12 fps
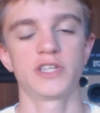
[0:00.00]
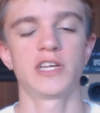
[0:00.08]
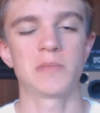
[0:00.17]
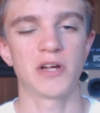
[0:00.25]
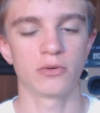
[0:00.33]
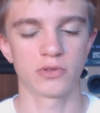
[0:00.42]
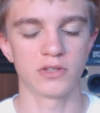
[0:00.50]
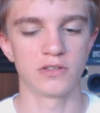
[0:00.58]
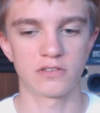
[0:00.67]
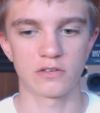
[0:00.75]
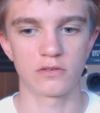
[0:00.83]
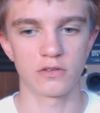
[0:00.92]
thing about the
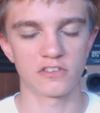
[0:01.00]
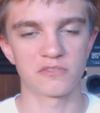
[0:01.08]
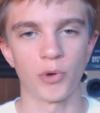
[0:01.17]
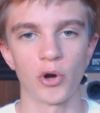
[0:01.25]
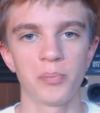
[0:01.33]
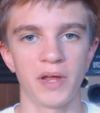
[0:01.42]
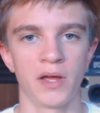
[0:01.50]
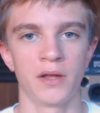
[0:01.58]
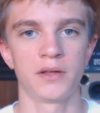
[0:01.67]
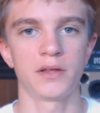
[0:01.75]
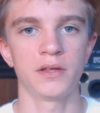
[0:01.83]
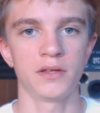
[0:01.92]
smart
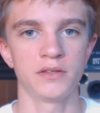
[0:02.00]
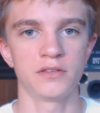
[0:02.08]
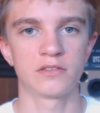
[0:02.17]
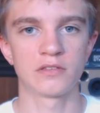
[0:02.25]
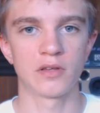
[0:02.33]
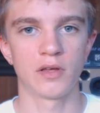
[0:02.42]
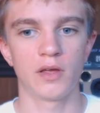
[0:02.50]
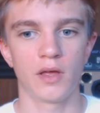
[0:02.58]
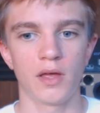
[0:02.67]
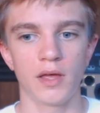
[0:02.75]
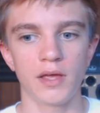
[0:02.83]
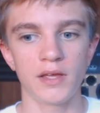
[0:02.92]
band is
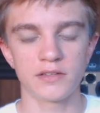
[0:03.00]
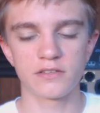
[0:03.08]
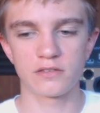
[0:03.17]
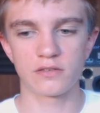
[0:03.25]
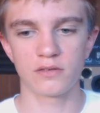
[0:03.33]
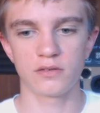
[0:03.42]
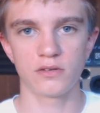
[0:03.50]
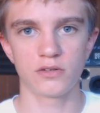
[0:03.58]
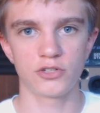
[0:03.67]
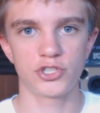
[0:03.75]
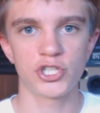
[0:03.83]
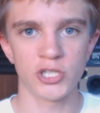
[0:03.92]
it's
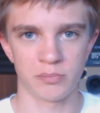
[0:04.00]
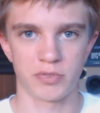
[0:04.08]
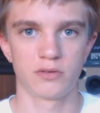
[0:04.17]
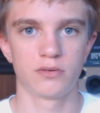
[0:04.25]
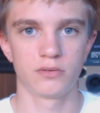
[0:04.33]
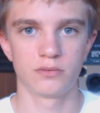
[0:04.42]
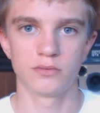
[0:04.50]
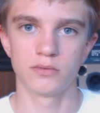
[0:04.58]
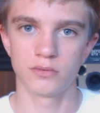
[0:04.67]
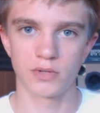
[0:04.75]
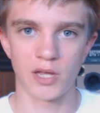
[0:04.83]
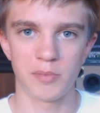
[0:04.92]
cheap.
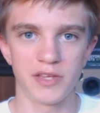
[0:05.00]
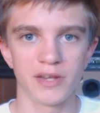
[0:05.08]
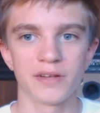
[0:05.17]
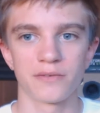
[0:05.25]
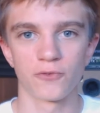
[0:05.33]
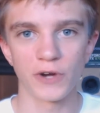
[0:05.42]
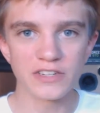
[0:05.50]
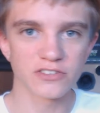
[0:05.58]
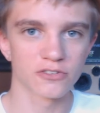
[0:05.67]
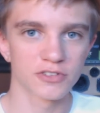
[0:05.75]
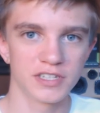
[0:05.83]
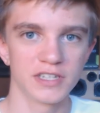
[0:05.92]
I mean,
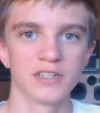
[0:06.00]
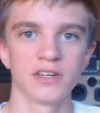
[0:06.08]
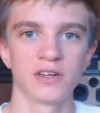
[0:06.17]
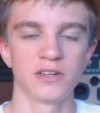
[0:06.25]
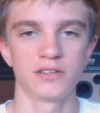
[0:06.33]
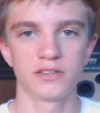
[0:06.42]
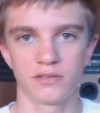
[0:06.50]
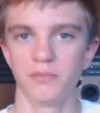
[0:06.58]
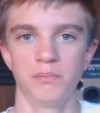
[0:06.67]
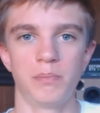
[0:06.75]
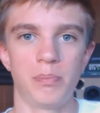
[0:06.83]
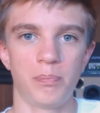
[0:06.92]
Razer did a
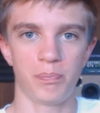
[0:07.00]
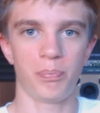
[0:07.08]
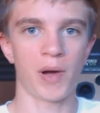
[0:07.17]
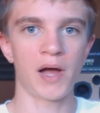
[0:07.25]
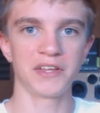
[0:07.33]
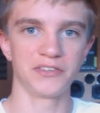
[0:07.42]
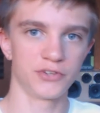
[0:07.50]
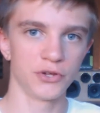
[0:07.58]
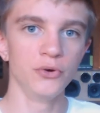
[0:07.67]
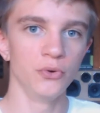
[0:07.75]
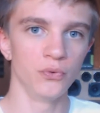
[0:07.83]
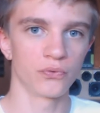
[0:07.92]
buy
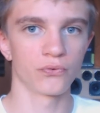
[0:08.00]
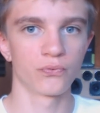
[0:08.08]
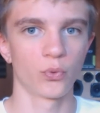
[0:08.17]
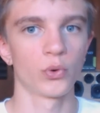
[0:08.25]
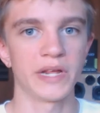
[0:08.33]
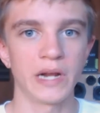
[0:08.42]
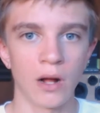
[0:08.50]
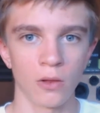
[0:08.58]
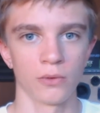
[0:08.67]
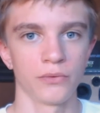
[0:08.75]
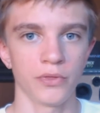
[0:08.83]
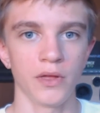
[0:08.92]
2 for
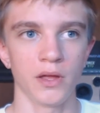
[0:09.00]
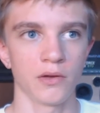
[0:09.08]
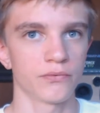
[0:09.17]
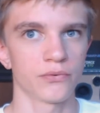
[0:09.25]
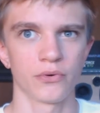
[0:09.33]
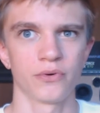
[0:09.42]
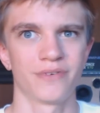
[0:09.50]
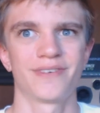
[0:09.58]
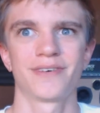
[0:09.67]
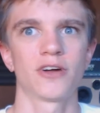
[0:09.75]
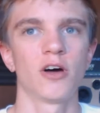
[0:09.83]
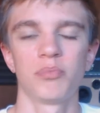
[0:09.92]
$40 thing for
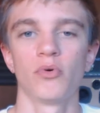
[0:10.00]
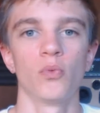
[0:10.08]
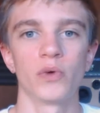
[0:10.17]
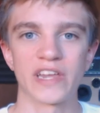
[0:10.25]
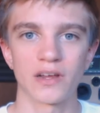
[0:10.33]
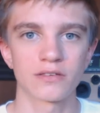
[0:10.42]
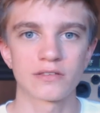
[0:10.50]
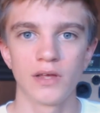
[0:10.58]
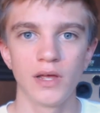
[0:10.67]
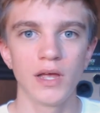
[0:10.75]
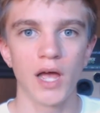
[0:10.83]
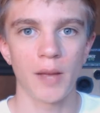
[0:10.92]
a couple weeks.
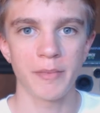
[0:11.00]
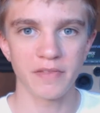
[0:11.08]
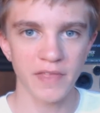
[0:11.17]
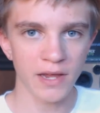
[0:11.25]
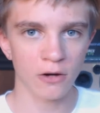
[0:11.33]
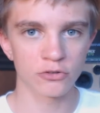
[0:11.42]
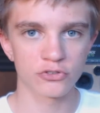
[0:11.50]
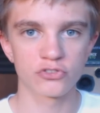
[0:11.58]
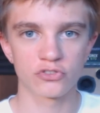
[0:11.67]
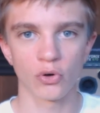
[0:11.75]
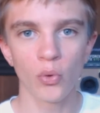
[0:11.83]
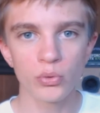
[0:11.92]
I mean, they are
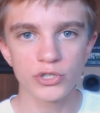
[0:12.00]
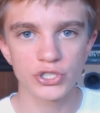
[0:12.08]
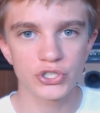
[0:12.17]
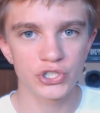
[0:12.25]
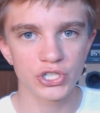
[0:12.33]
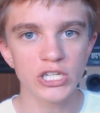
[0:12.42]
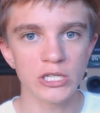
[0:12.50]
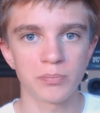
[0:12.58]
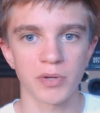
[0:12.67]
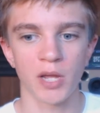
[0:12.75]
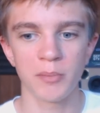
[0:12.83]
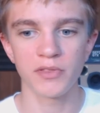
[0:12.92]
so
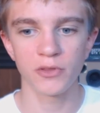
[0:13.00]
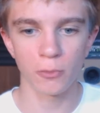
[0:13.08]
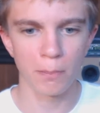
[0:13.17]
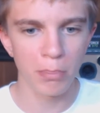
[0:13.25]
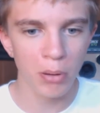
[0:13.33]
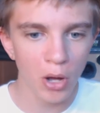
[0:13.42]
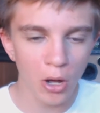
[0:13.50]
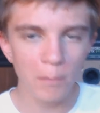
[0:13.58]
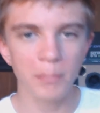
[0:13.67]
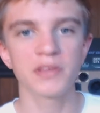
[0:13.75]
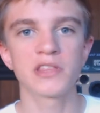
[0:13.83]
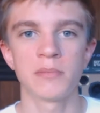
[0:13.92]
cheap. I mean, they're
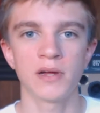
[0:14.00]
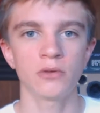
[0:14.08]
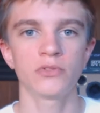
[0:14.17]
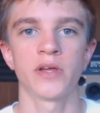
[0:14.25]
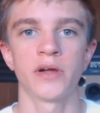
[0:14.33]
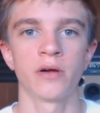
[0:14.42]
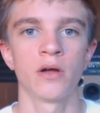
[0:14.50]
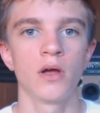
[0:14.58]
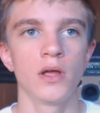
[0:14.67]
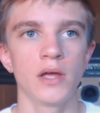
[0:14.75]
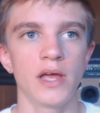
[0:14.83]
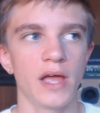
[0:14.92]
pumping them out there,
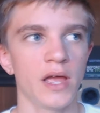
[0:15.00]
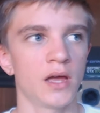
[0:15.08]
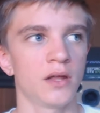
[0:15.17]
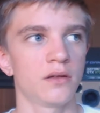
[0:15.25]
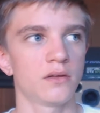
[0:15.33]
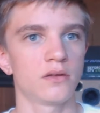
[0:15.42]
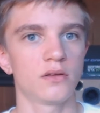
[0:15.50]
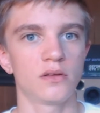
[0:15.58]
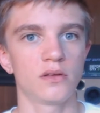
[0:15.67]
and